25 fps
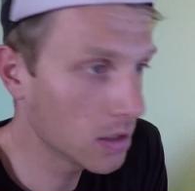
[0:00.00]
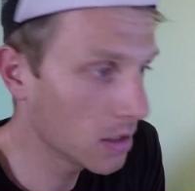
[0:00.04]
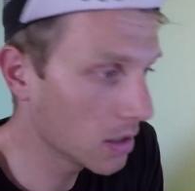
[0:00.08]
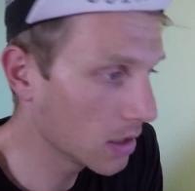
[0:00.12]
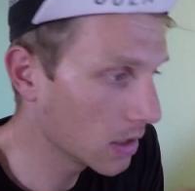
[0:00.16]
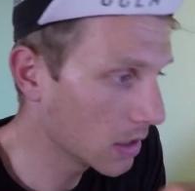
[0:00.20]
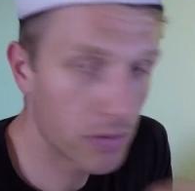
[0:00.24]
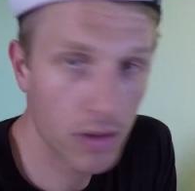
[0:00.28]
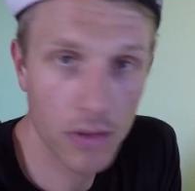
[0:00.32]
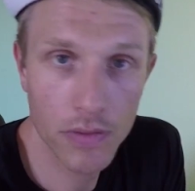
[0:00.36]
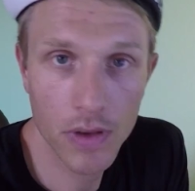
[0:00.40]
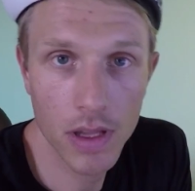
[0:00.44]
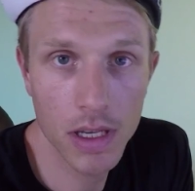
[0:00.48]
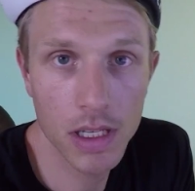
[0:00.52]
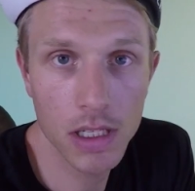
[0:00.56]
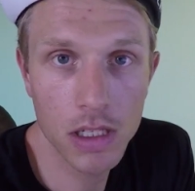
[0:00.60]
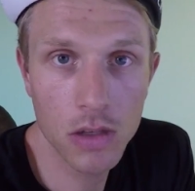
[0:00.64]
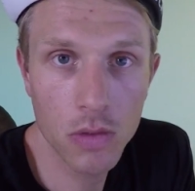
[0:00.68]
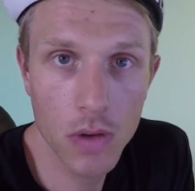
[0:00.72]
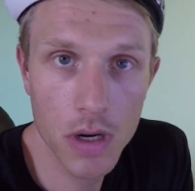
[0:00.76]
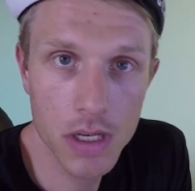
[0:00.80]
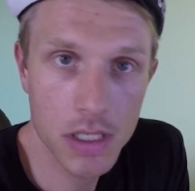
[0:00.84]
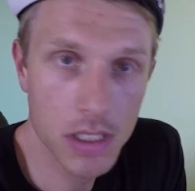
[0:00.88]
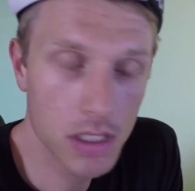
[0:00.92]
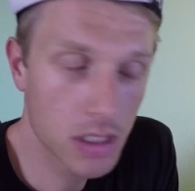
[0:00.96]
If you have any
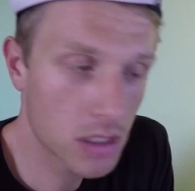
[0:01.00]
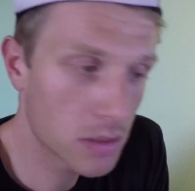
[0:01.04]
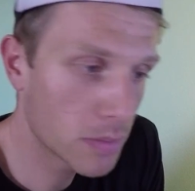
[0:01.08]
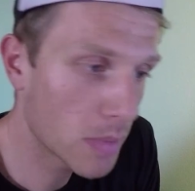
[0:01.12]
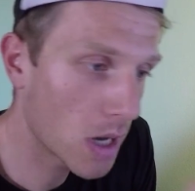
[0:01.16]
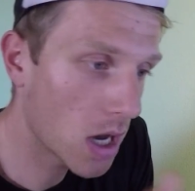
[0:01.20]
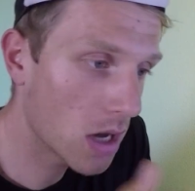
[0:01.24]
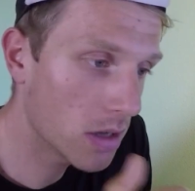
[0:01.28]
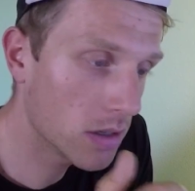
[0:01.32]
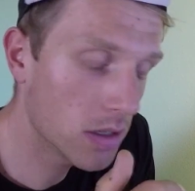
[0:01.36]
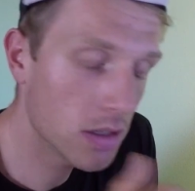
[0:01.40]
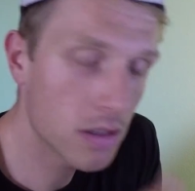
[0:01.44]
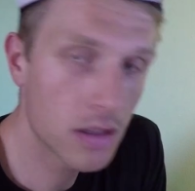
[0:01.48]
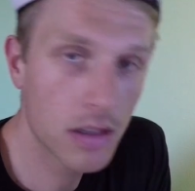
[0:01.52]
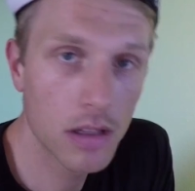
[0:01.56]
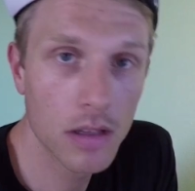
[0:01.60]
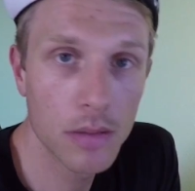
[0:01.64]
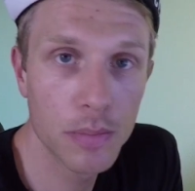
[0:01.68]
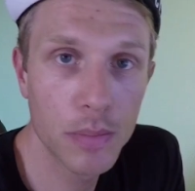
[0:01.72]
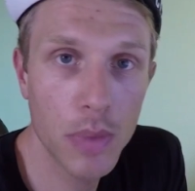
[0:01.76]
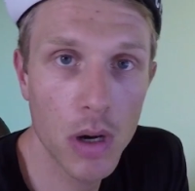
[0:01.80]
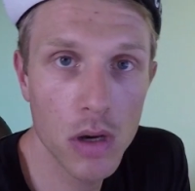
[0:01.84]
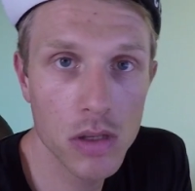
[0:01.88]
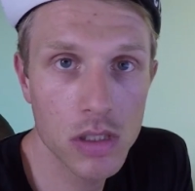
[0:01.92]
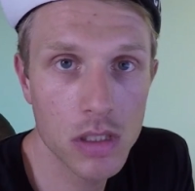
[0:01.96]
questions about it,
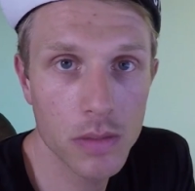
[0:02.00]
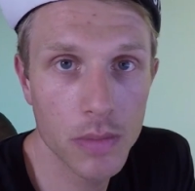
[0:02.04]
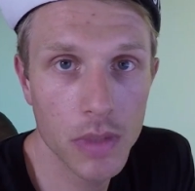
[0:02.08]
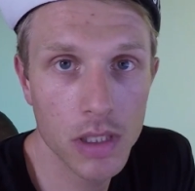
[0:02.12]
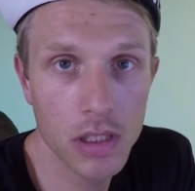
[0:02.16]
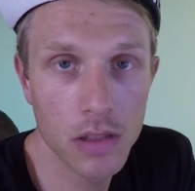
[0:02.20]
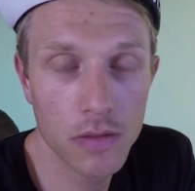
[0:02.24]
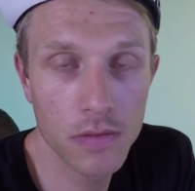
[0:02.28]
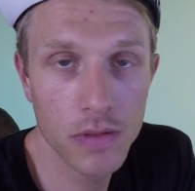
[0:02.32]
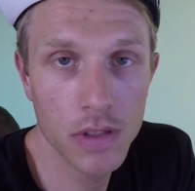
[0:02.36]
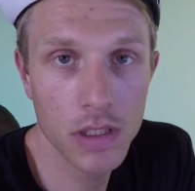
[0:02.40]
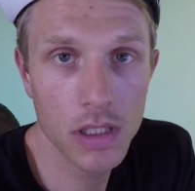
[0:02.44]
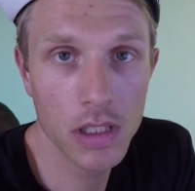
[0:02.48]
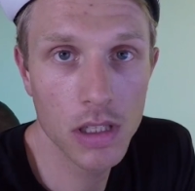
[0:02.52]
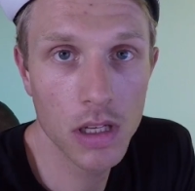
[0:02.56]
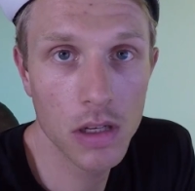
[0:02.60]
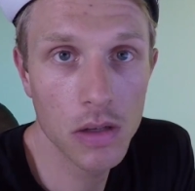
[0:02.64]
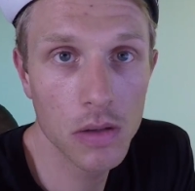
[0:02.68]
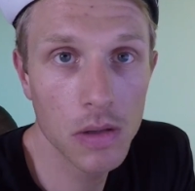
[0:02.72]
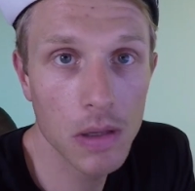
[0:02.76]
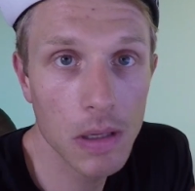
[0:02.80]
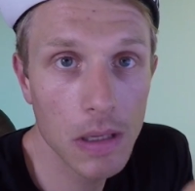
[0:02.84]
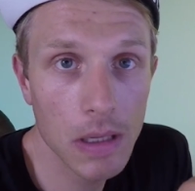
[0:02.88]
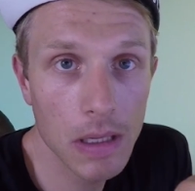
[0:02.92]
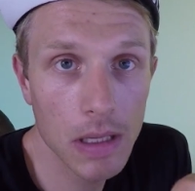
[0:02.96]
post them in the
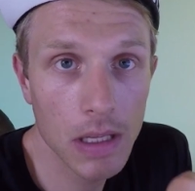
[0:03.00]
video